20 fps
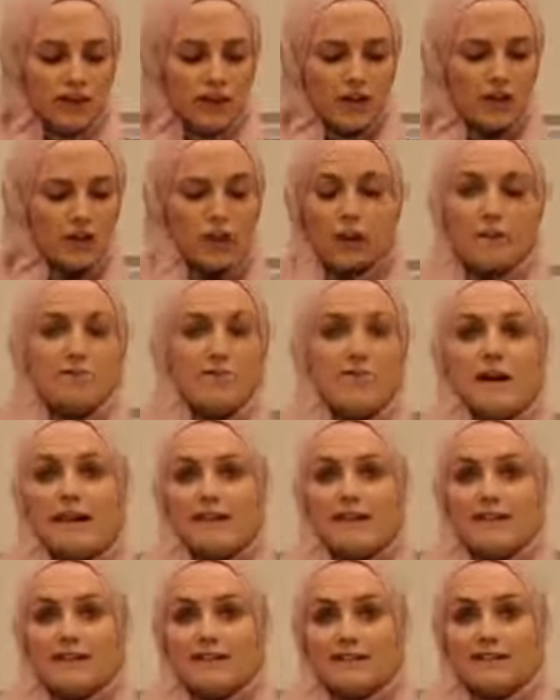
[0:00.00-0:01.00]
what it
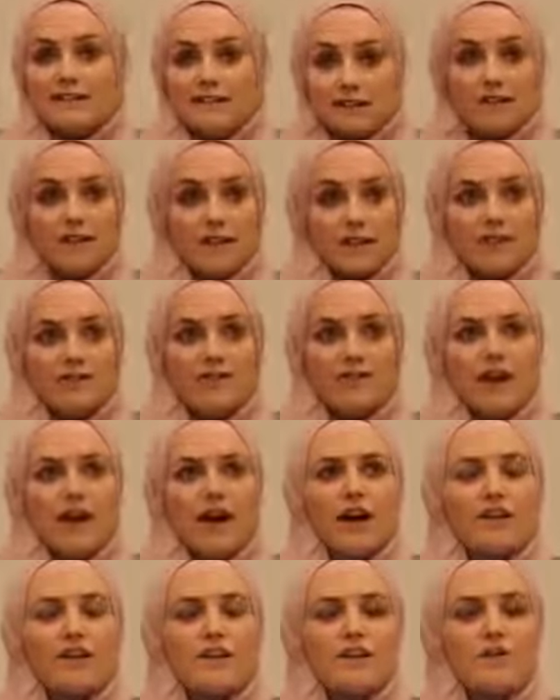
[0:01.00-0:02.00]
meant to
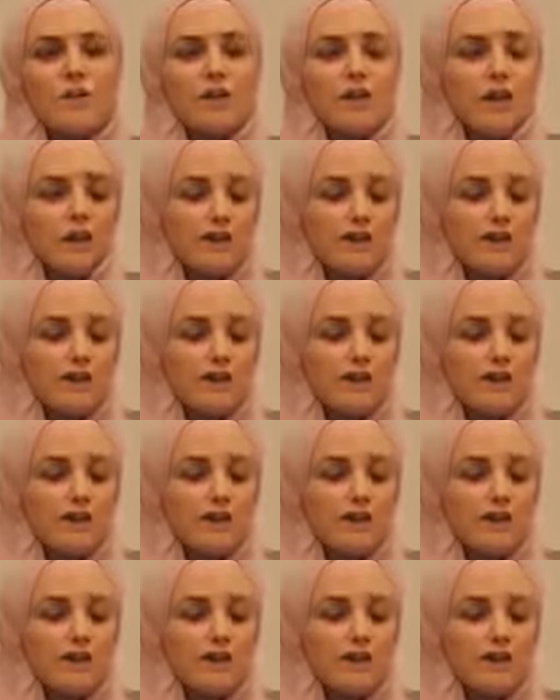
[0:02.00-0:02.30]
convert and what they